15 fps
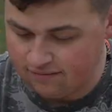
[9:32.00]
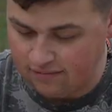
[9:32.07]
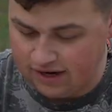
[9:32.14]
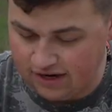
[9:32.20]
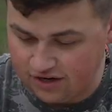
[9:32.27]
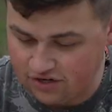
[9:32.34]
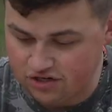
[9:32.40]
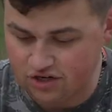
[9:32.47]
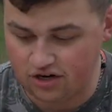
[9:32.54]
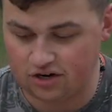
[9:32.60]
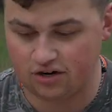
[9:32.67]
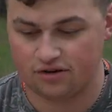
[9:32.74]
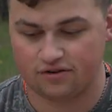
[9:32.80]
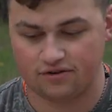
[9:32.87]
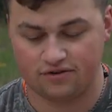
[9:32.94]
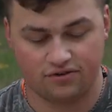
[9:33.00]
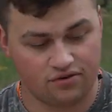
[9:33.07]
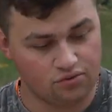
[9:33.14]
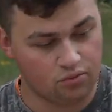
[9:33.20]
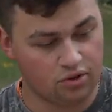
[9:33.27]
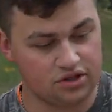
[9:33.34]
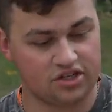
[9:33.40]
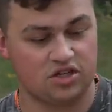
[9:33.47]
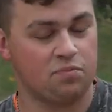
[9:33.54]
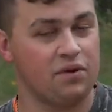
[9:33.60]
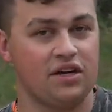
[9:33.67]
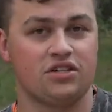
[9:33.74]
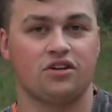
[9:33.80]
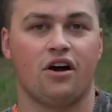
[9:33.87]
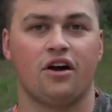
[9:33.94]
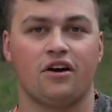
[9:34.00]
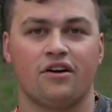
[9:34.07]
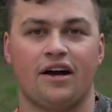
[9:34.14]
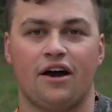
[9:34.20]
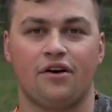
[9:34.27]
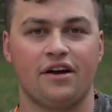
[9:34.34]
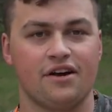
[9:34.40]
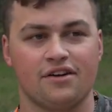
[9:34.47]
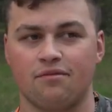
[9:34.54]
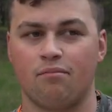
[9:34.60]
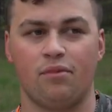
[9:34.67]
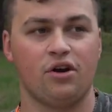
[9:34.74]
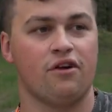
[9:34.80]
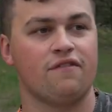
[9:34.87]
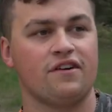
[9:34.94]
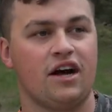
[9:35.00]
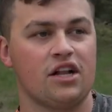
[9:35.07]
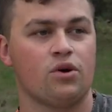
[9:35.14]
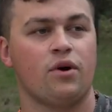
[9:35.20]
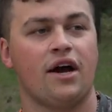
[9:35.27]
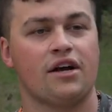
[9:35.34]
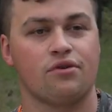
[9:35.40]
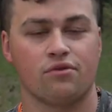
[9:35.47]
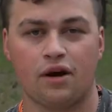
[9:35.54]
making sure what the speeds are out here in the middle of Colorado.